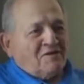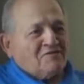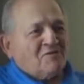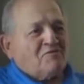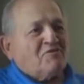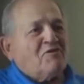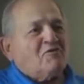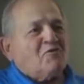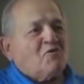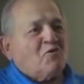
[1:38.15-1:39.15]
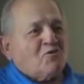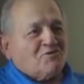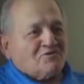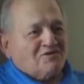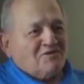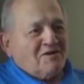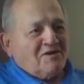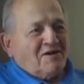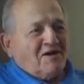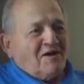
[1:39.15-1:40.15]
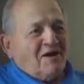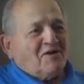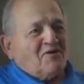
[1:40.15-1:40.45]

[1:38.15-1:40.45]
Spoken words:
It's a 3-year course. I